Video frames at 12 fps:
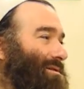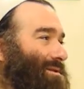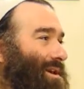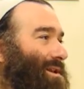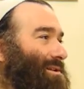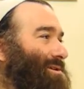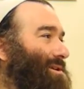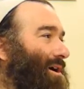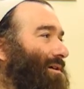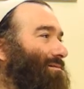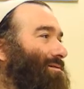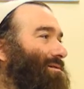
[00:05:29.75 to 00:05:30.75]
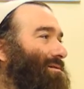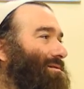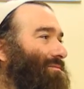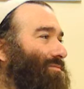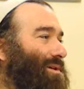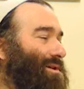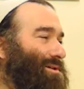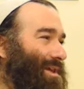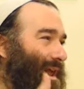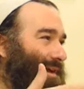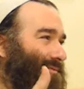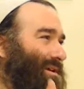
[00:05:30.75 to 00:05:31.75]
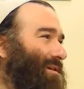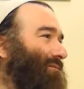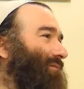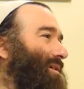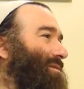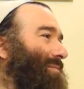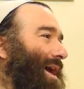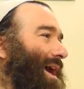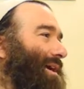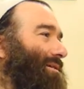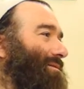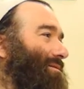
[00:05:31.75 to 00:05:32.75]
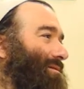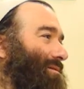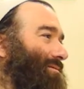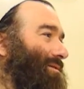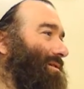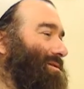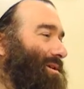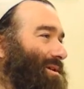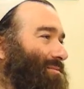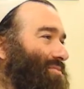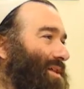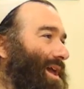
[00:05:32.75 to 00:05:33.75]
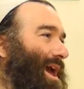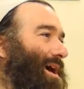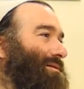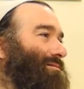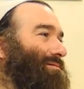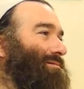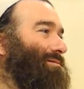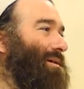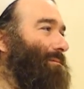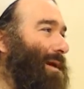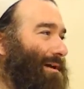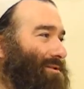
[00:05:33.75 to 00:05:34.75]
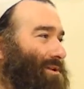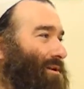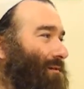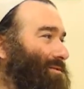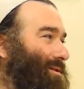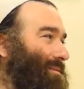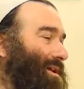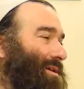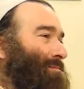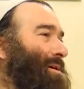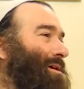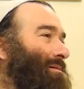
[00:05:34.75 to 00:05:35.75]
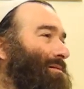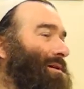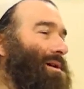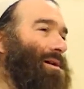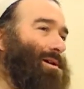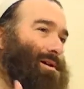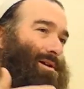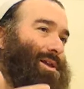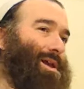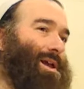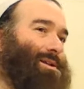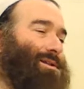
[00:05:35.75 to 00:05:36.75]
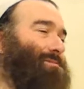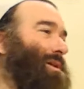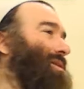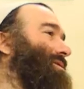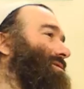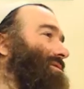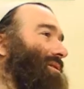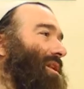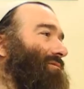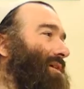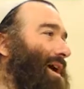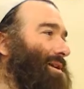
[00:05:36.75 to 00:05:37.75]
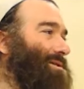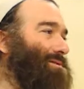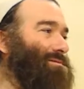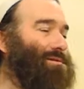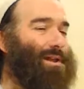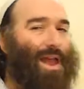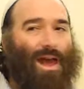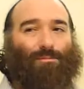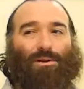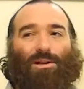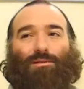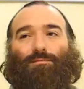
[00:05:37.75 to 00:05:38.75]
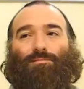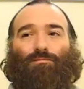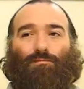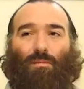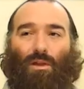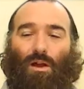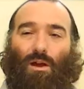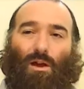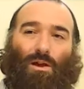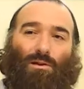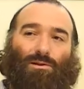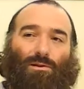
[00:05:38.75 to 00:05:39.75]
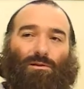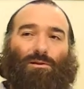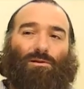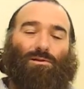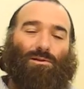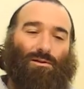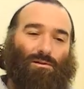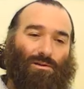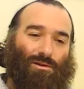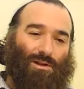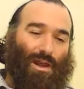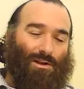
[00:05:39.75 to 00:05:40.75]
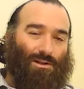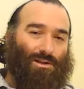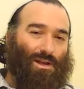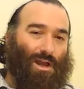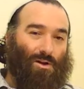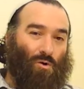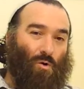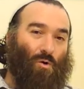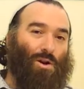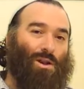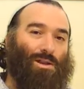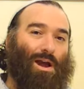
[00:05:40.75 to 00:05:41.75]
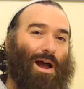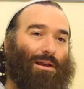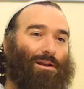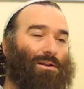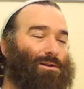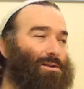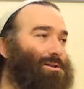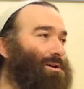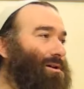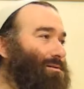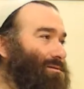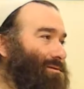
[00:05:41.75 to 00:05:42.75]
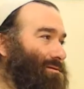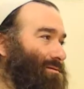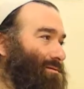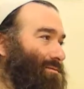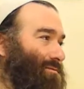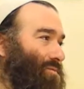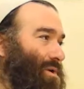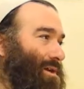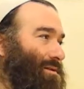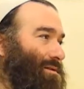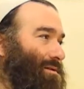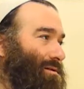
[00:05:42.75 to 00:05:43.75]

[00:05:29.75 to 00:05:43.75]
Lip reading: They consult because they have to hear feedback. How's it going to play out? They bounce it off somebody. A king has a minister, an advisor, a cabinet. So the sages say, who did God consult with?